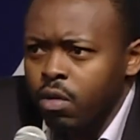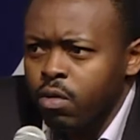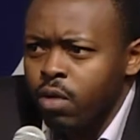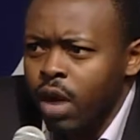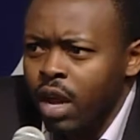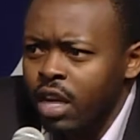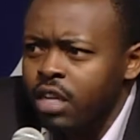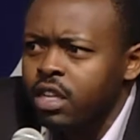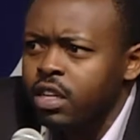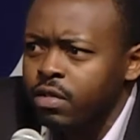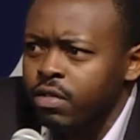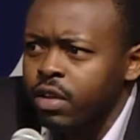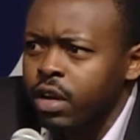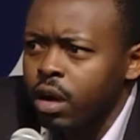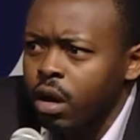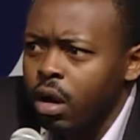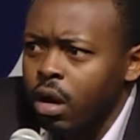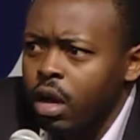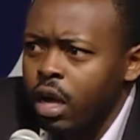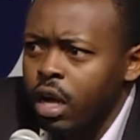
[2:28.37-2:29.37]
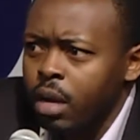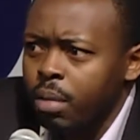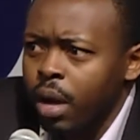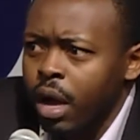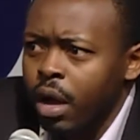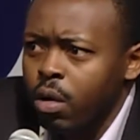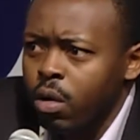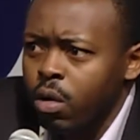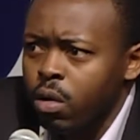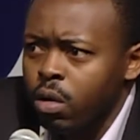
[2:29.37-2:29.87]
relatively early in my
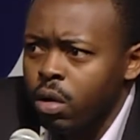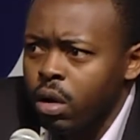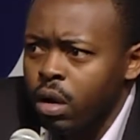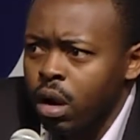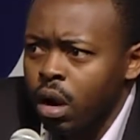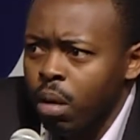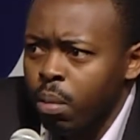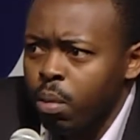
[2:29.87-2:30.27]
own